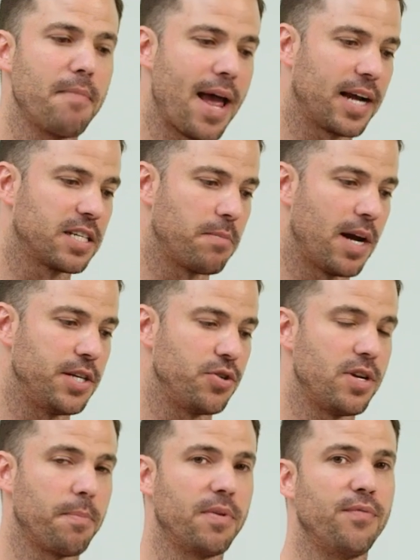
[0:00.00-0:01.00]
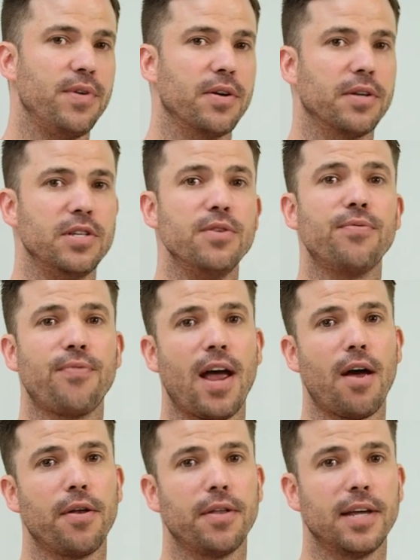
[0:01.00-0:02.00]
to maximize your depth of field, and you
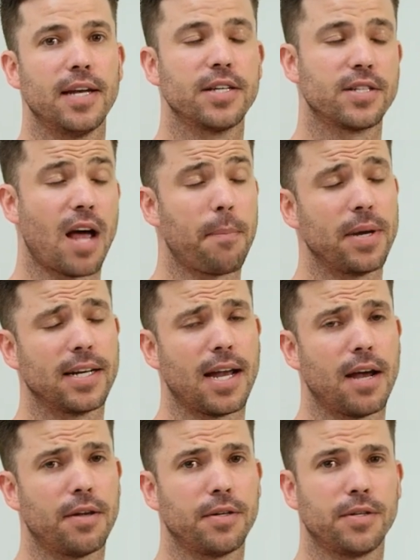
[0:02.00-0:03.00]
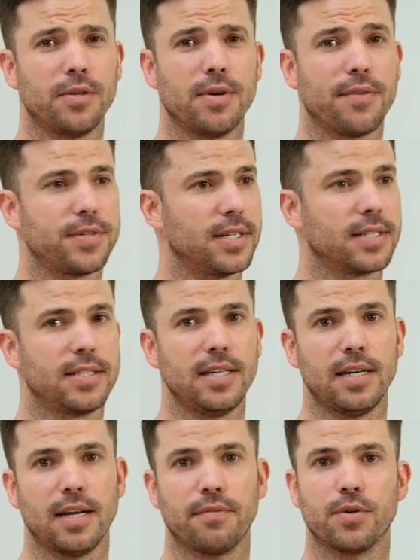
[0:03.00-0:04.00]
found that stopping down to
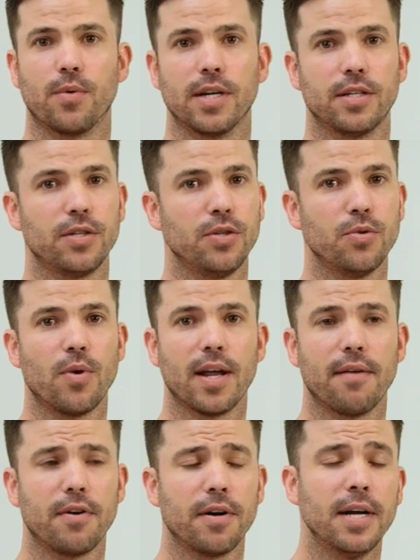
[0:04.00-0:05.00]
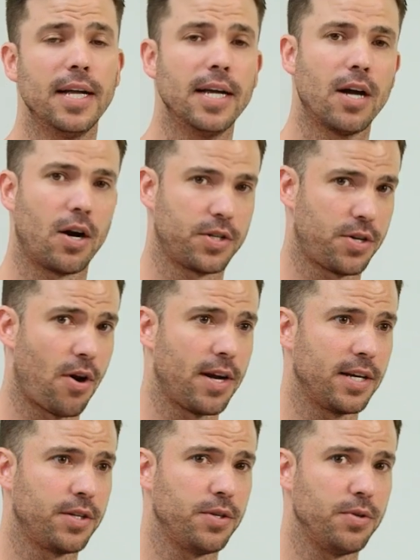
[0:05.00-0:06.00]
f16, f22, whatever, are
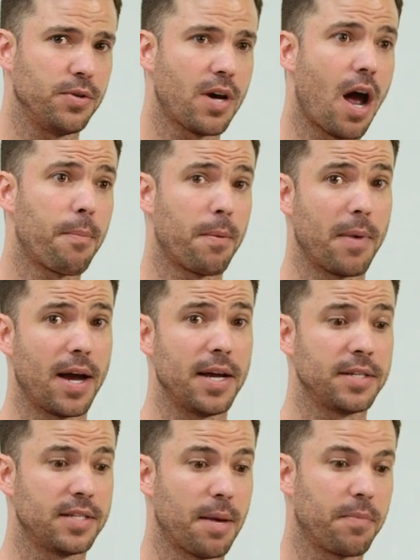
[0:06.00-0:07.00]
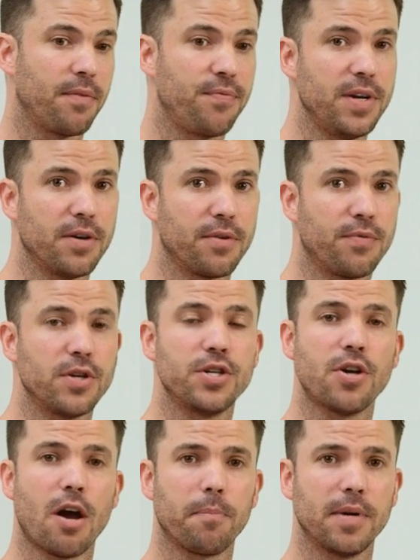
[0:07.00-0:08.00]
starting to compromise depth of field for
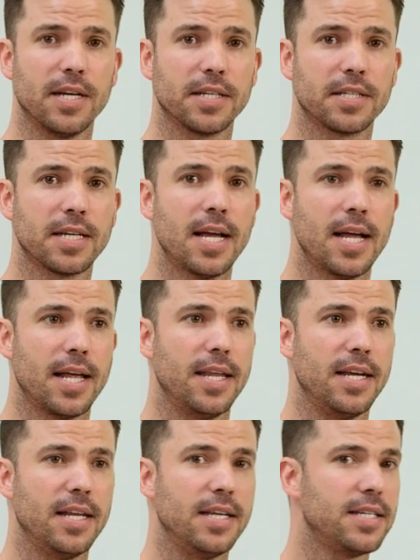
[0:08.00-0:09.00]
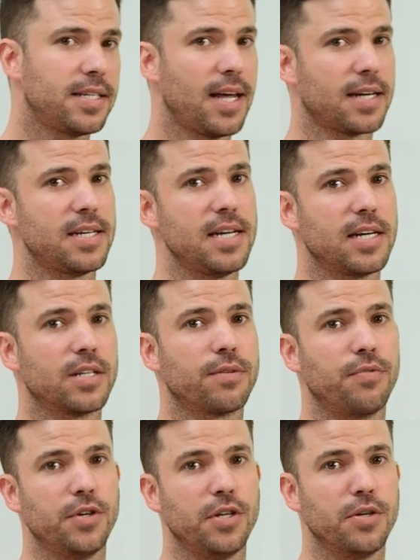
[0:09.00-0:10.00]
sharpness, then this technique is
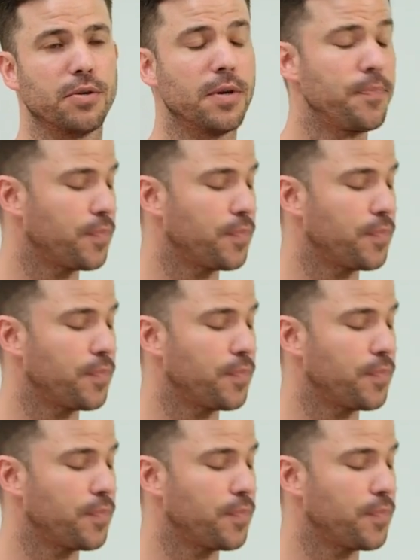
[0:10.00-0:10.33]
for you.